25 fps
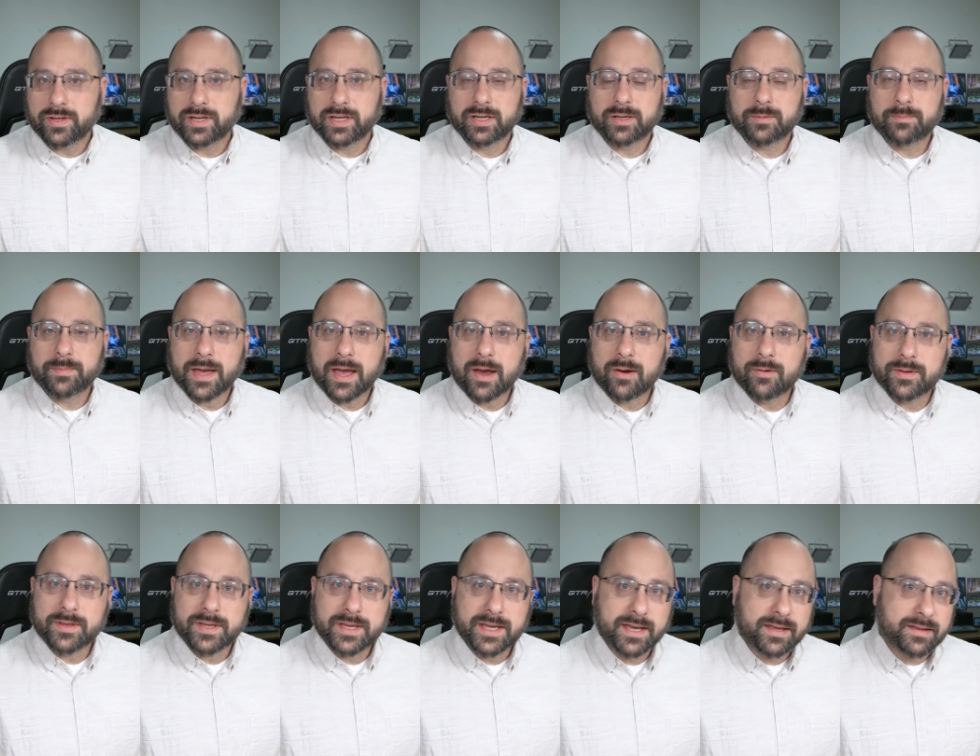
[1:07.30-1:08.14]
that it could
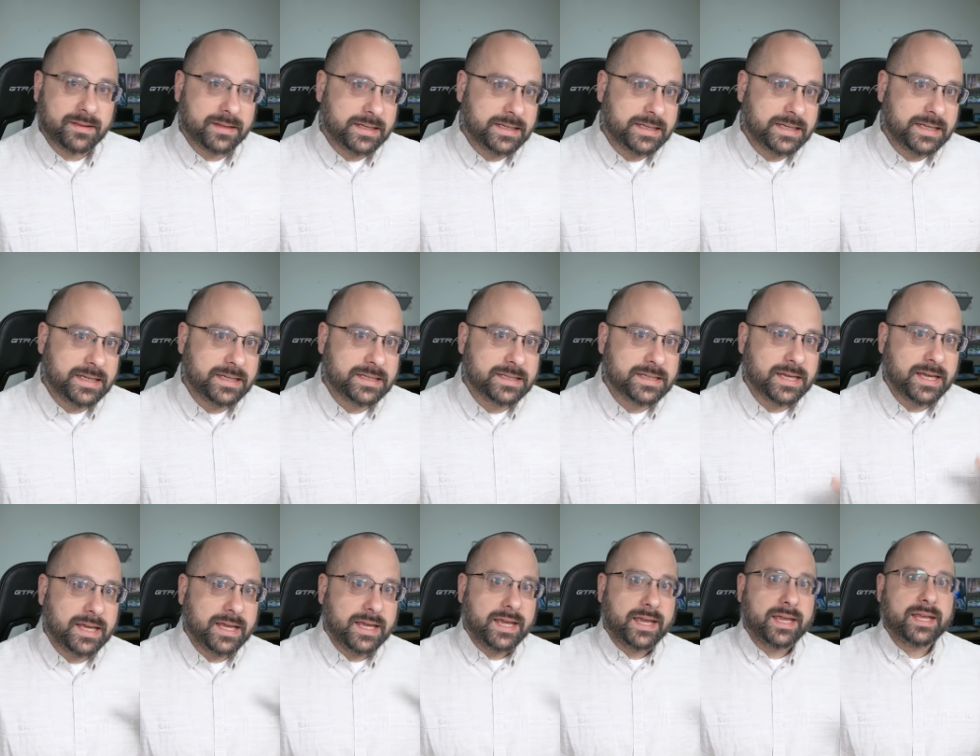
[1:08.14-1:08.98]
power the LEDs.
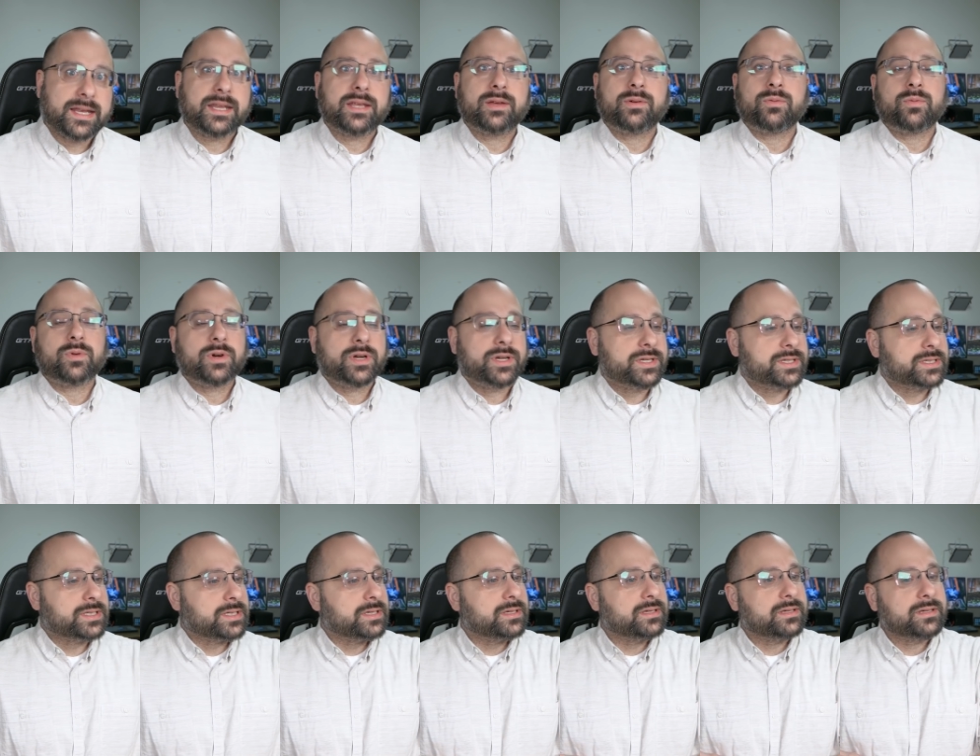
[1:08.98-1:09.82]
And it
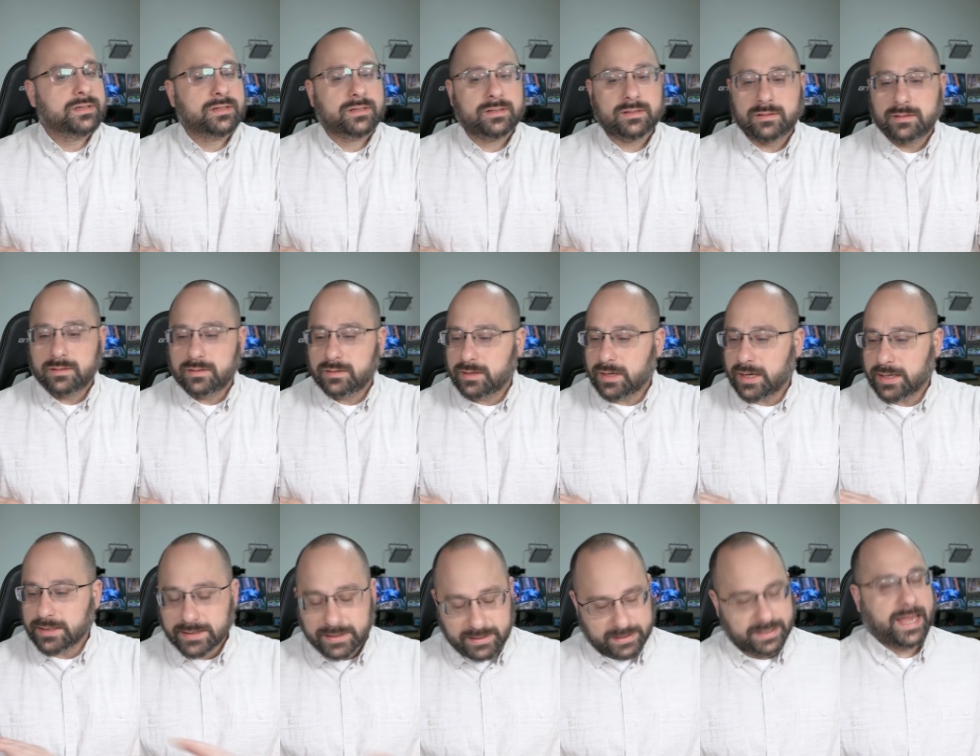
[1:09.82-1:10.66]
was
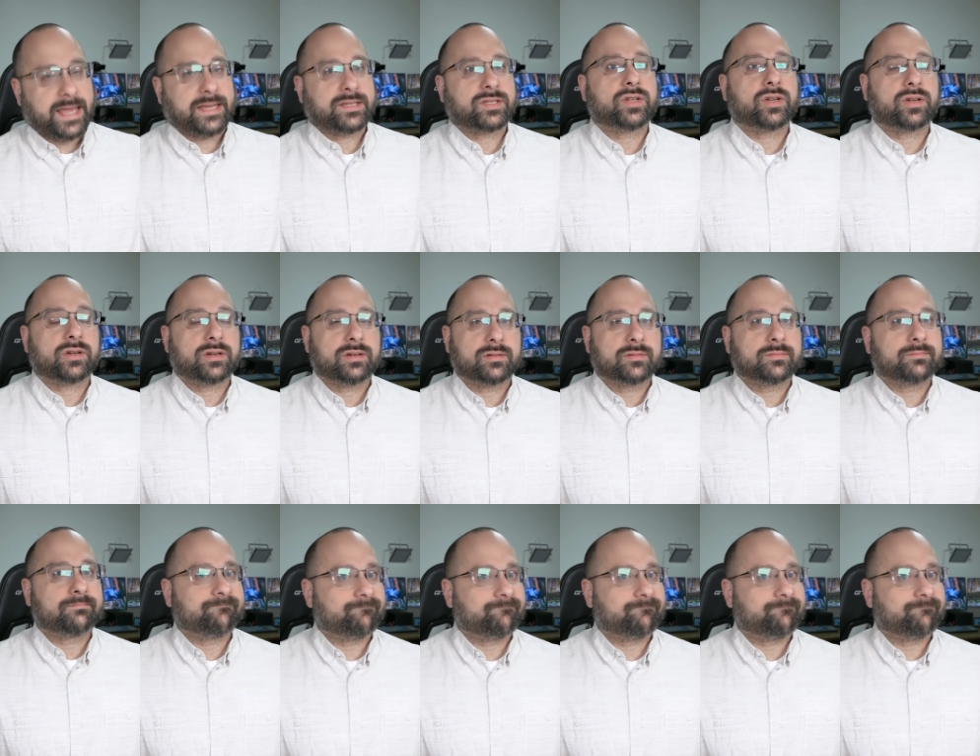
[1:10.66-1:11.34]
a disaster.